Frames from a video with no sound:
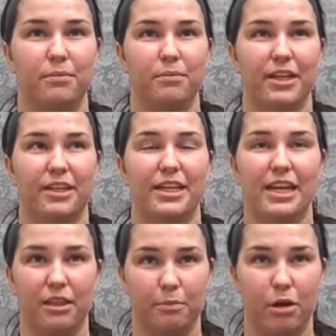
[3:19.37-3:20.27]
like
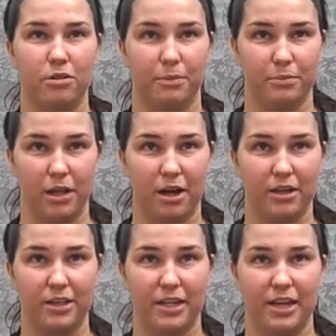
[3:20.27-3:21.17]
getting the ball in the
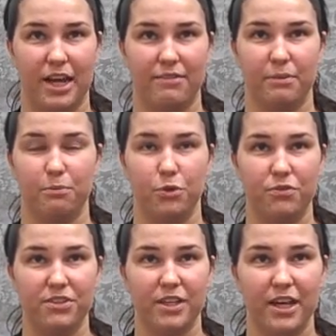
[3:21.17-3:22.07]
block and having
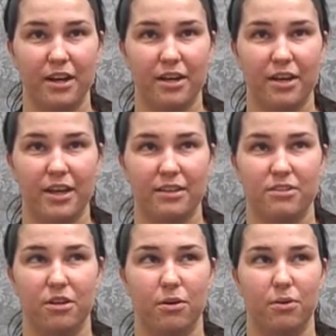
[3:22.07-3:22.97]
moves there. And
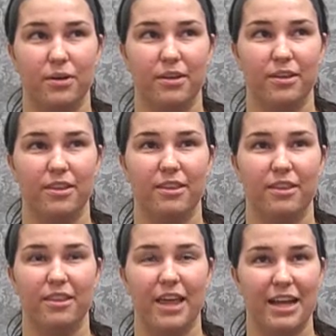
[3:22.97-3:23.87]
so
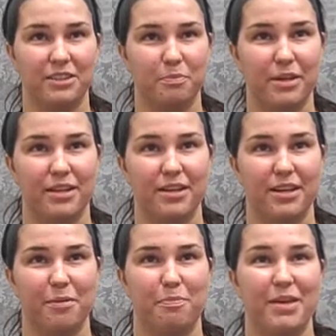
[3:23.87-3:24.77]
that's been
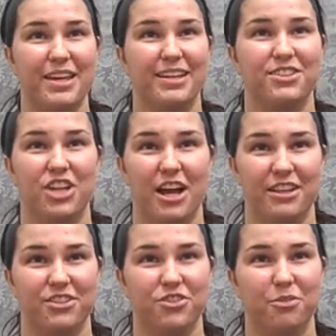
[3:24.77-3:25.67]
a big
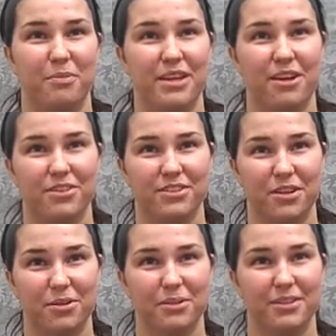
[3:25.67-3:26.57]
challenge for me also.